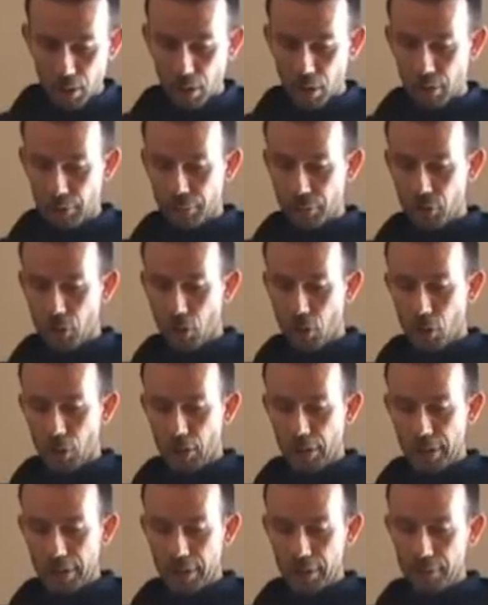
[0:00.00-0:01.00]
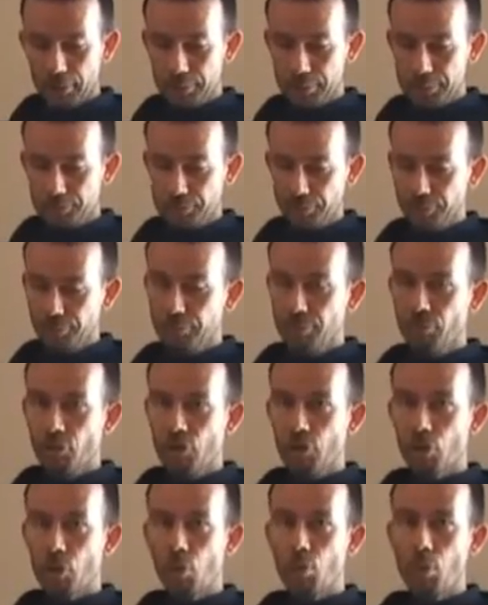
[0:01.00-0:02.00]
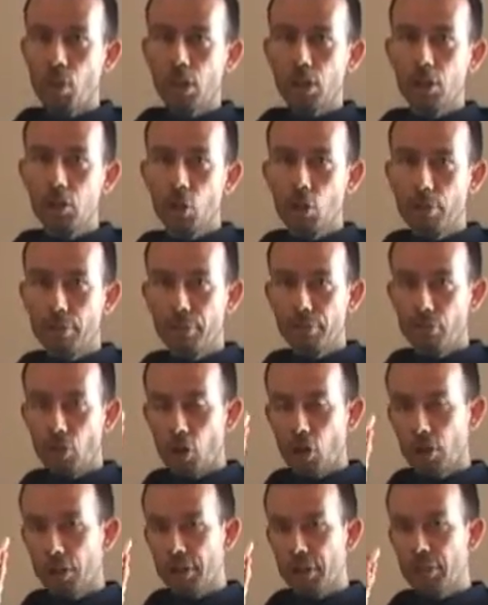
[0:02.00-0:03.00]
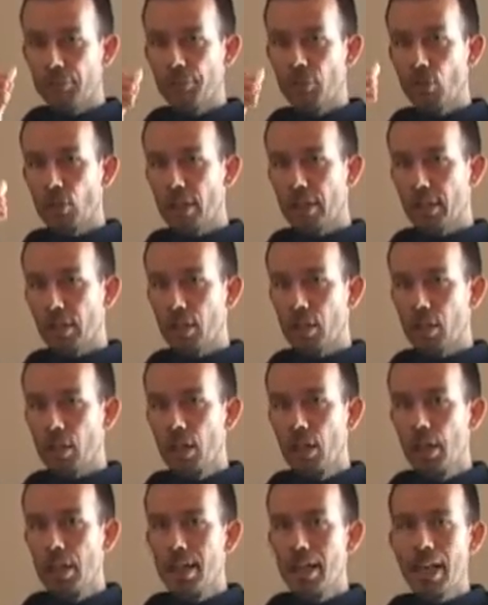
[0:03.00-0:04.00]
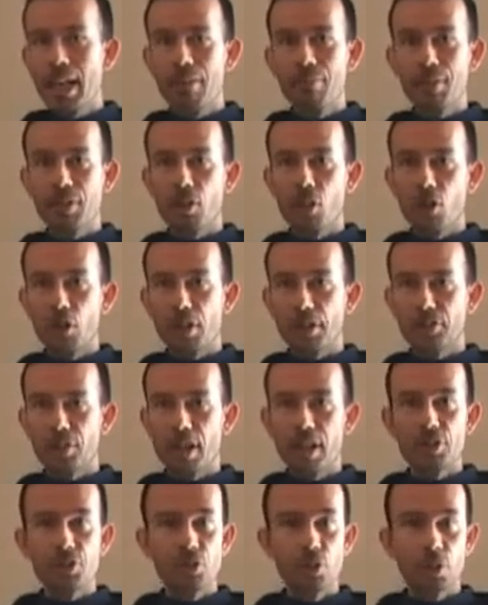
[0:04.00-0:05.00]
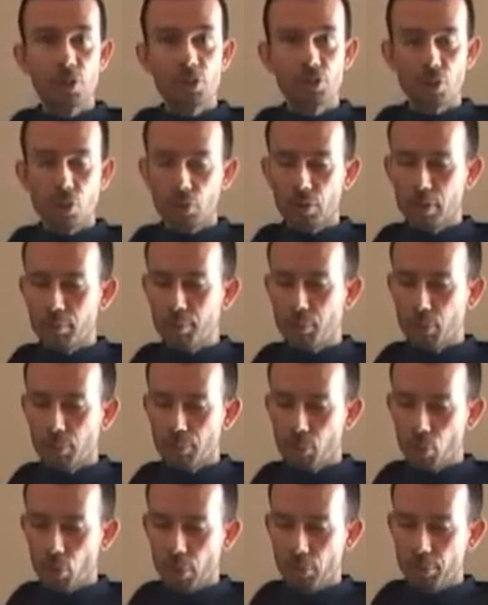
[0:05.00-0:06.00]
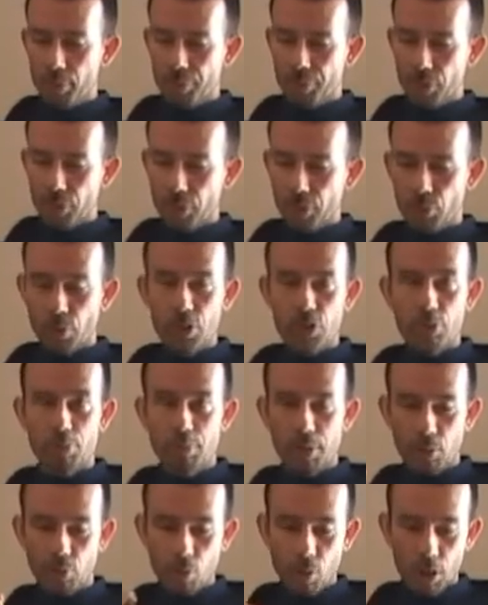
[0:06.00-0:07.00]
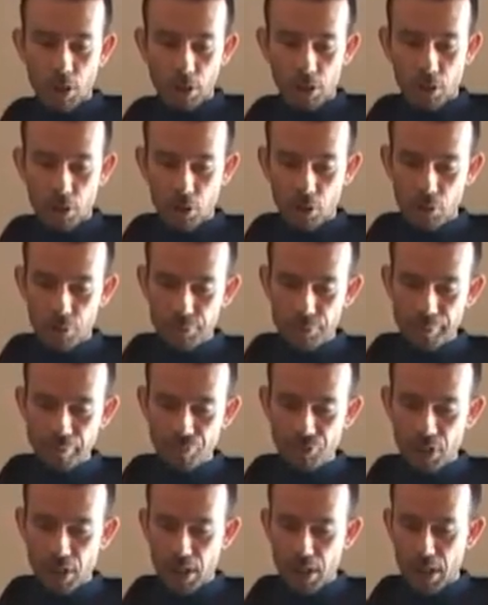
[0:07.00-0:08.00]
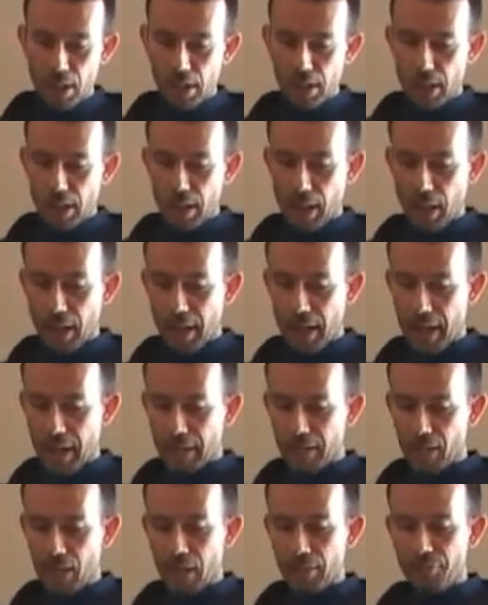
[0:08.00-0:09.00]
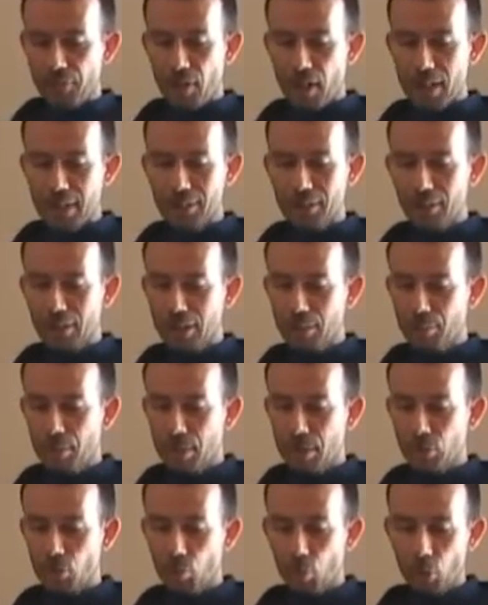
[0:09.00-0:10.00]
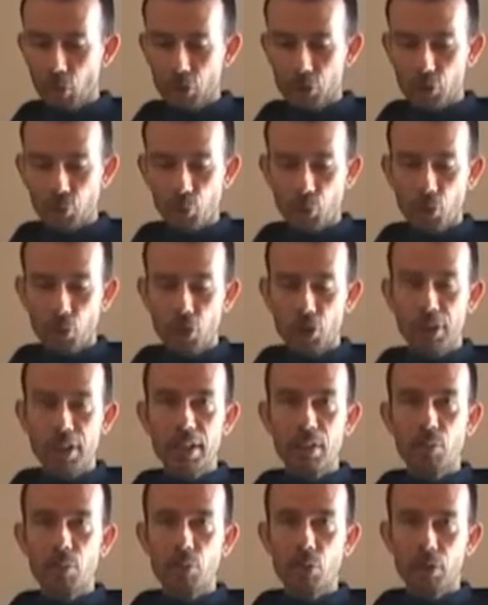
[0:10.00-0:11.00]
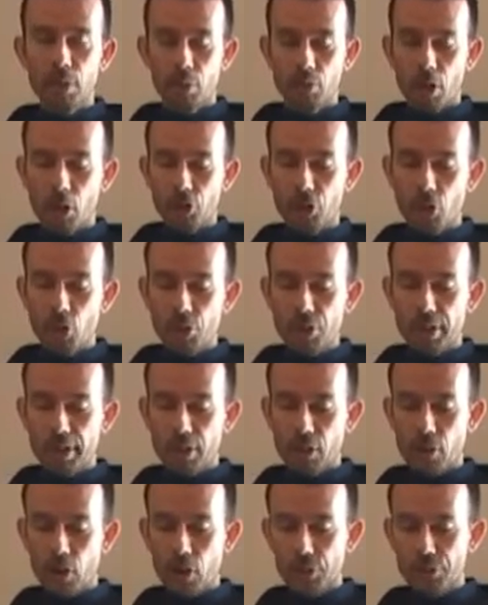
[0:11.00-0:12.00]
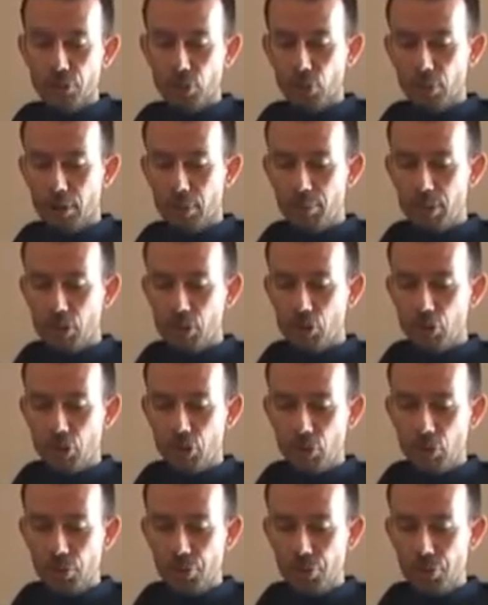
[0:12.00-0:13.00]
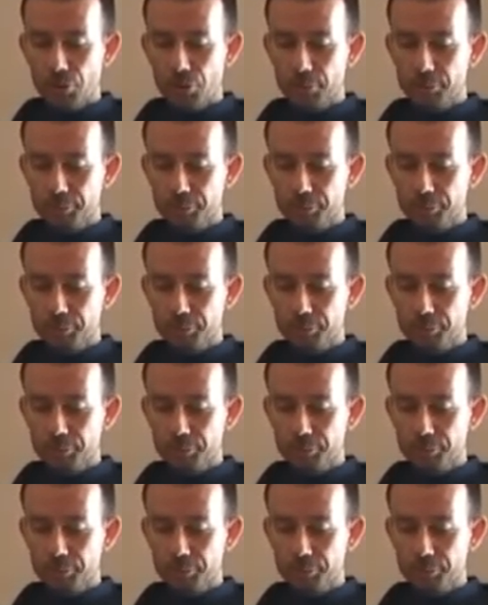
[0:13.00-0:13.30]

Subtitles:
of garlic. So 1 clove of garlic. If you like a heavy garlic taste, you can certainly put more, but for this recipe, 1 clove. And I find lemon works really, really well. Usually it calls for lemon juice.